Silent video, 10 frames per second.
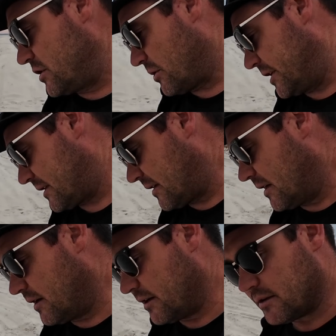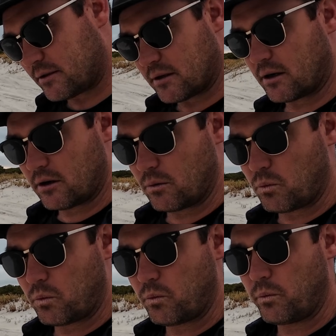joints. So
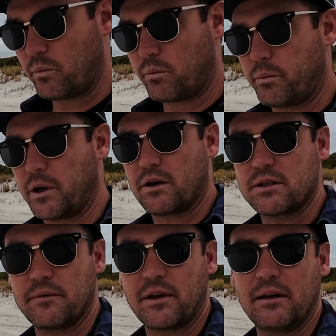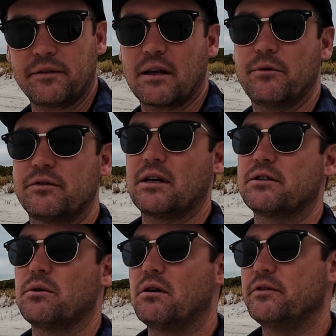because of the lift that we've done
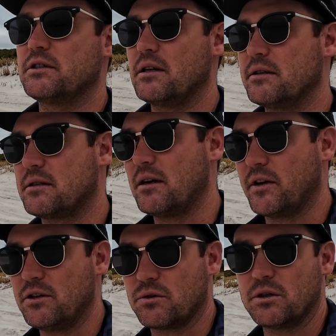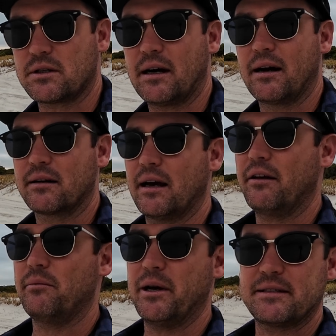to it, obviously the CV joints aren't
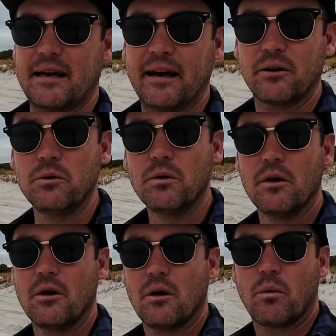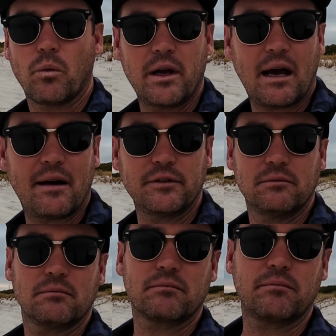at the best angle. We
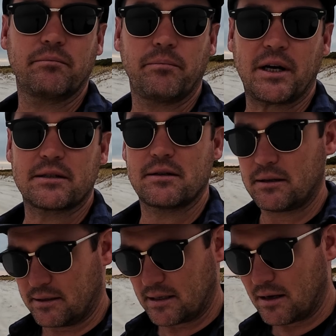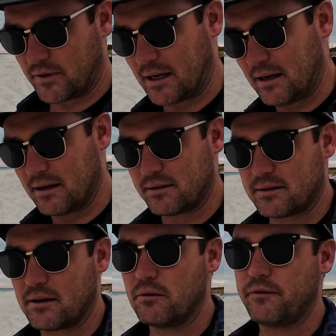haven't busted a CV
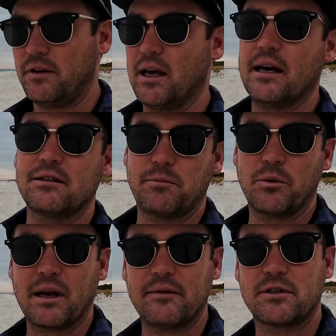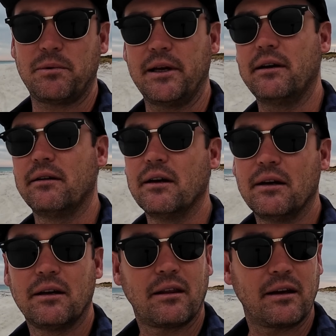itself yet, but we have split,
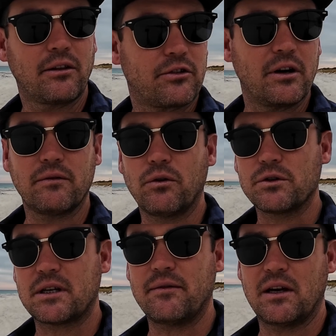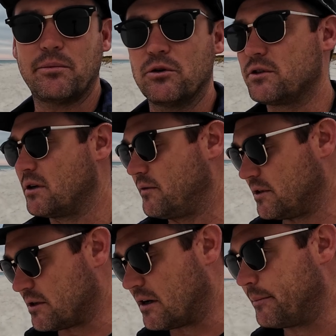I think, 3 or 4 CV boots over
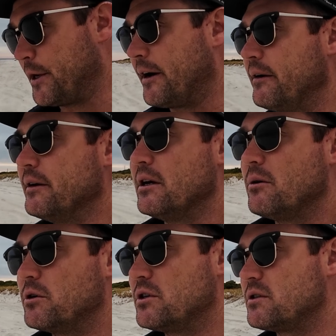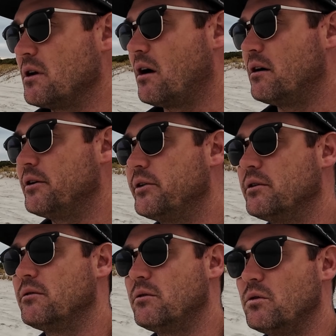the time now, which is not
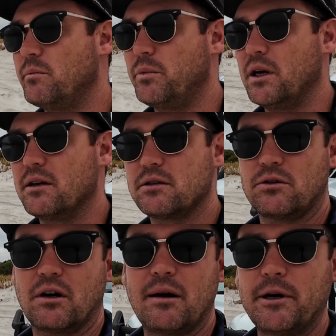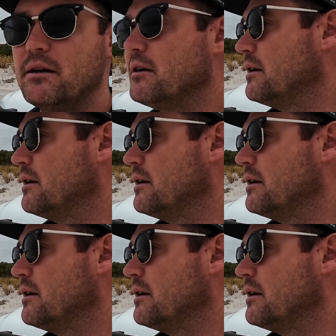the biggest drama.